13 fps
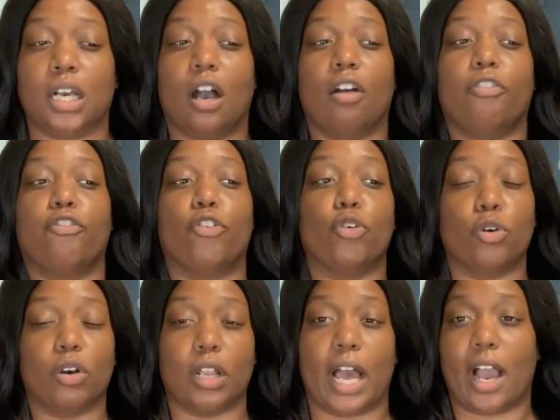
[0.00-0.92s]
a
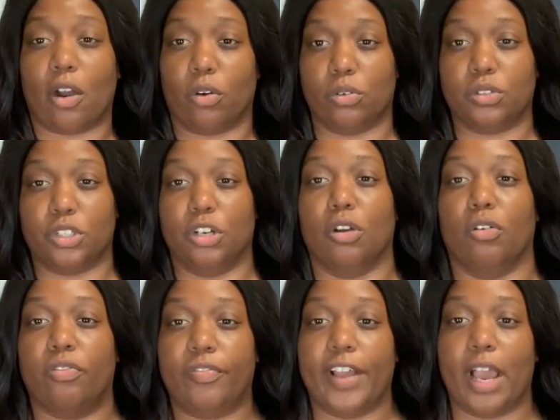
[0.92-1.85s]
full out, you know,
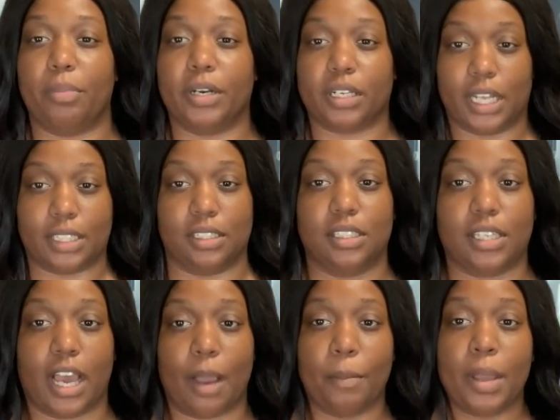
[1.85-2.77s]
fabric like this
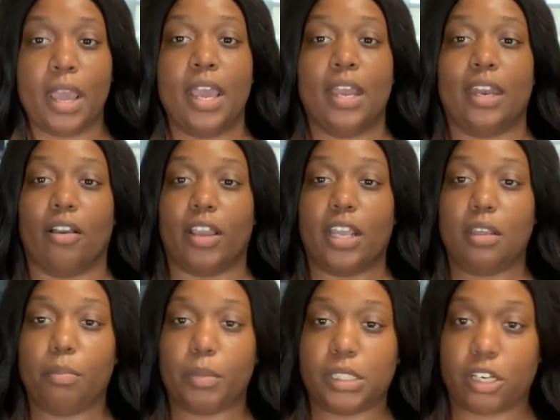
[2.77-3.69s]
top. Now,
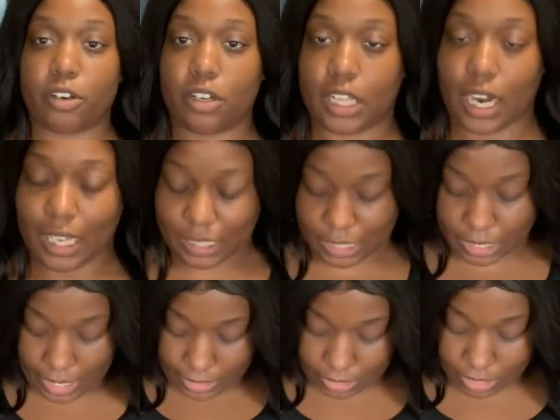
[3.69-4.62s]
any material that I see
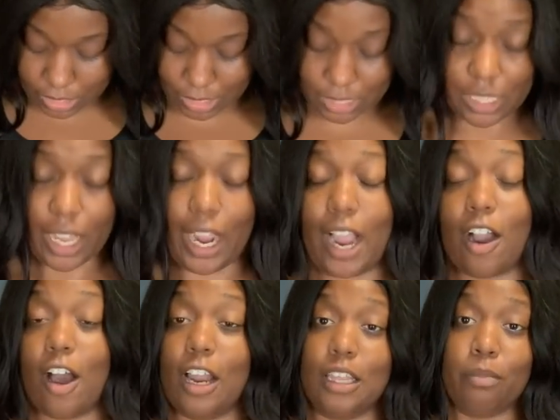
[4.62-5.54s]
like this is like, I
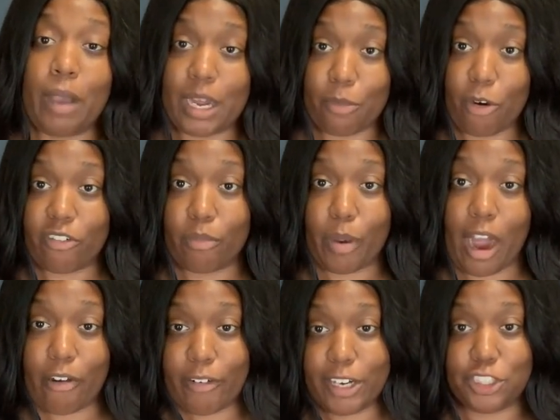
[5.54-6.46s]
call it the Mighty Morphin
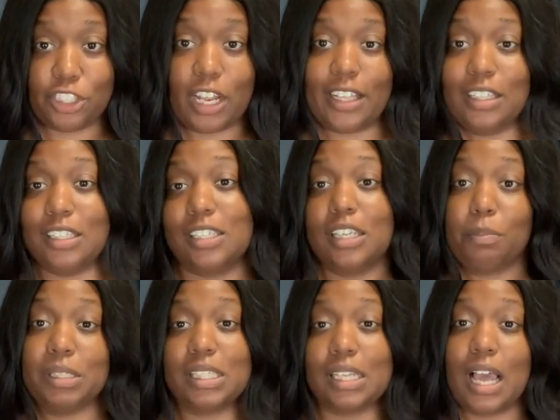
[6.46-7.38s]
Power Ranger, like this slip
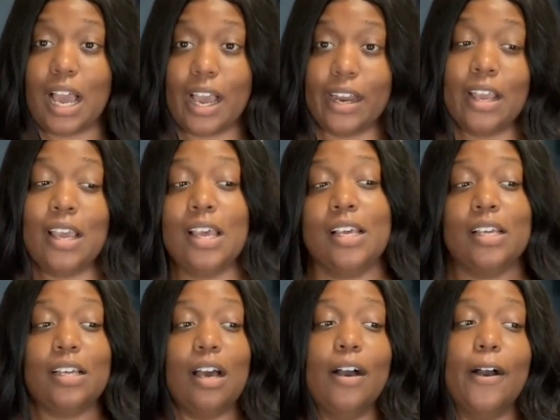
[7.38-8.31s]
and slide,
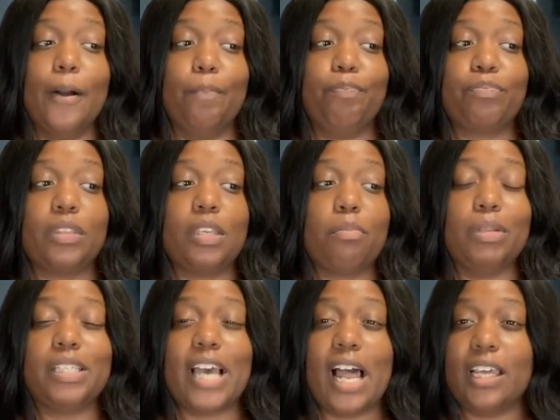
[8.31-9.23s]

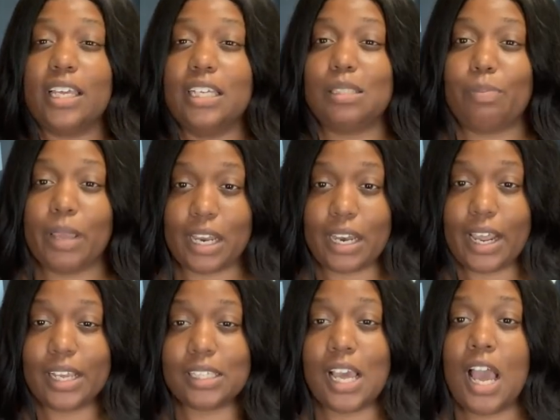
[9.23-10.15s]
metallic-y
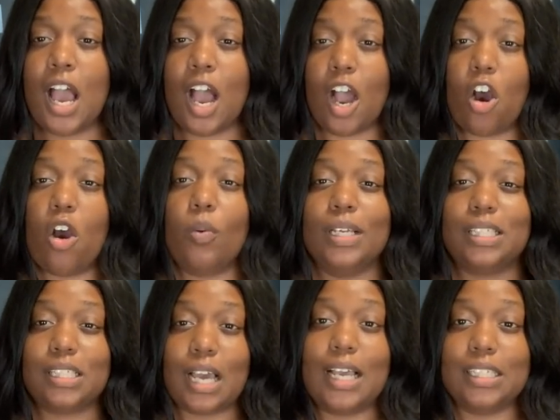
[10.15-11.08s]
spandex. I
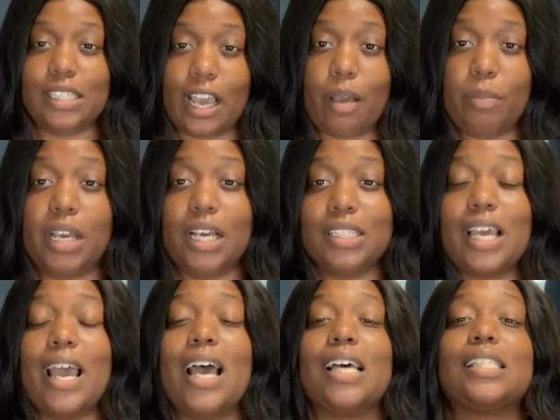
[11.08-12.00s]
always size down because
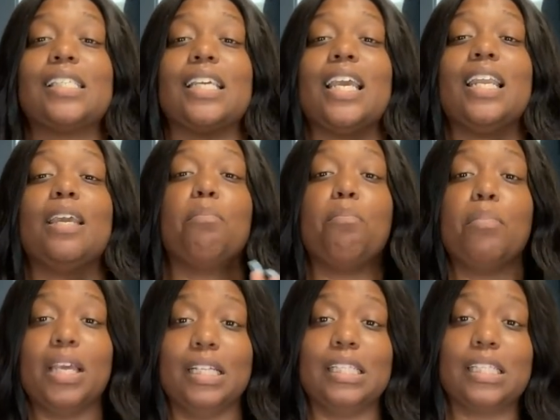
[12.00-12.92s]
it has an
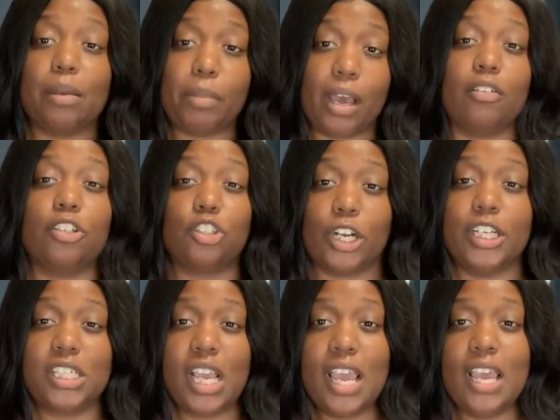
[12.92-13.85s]
immense amount of stretch.